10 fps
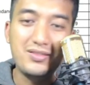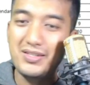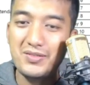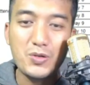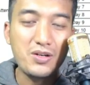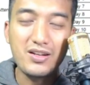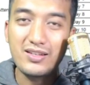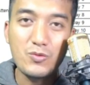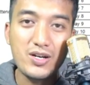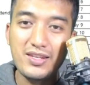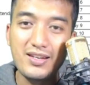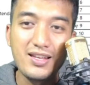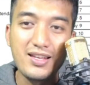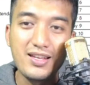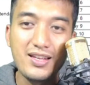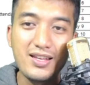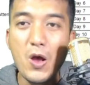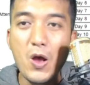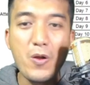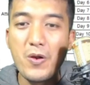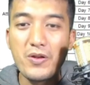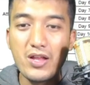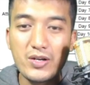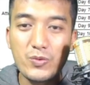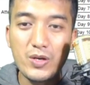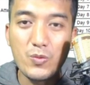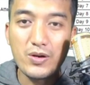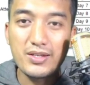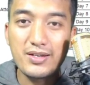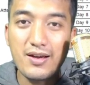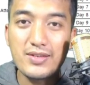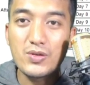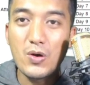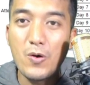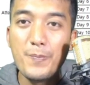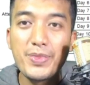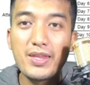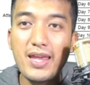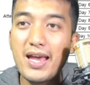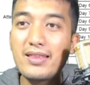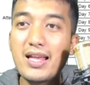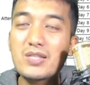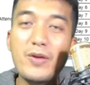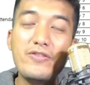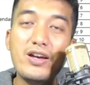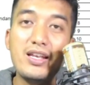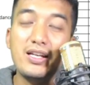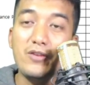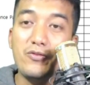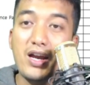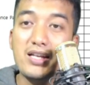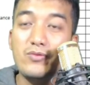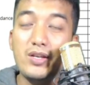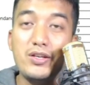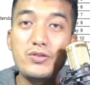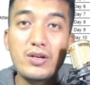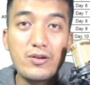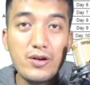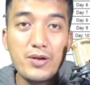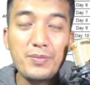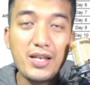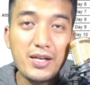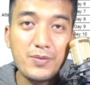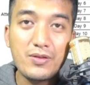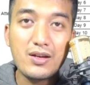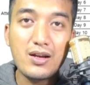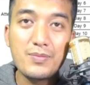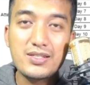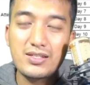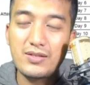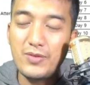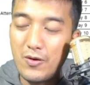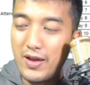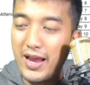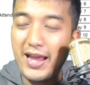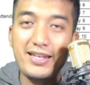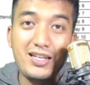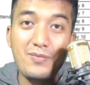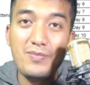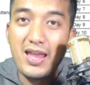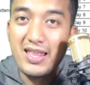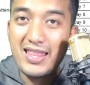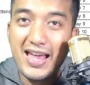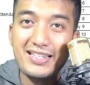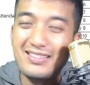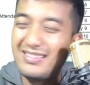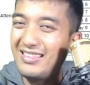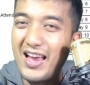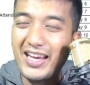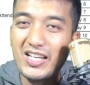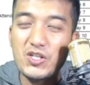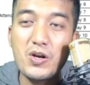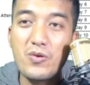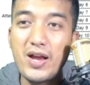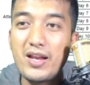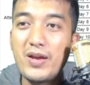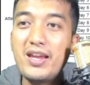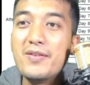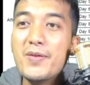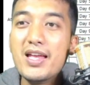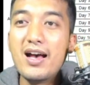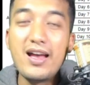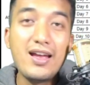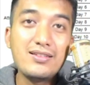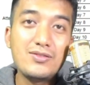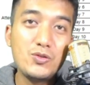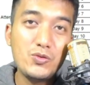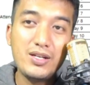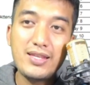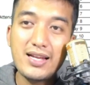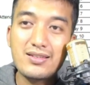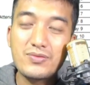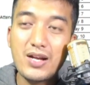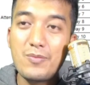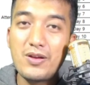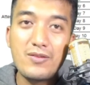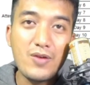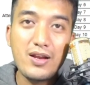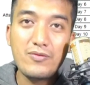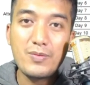totally not worth it. No, no, no, not really worth it, guys. So yeah, that's my verdict. If you guys really do agree with me, let me know in the comment section below, and give me that like and share right away, and do hit that subscribe button right off the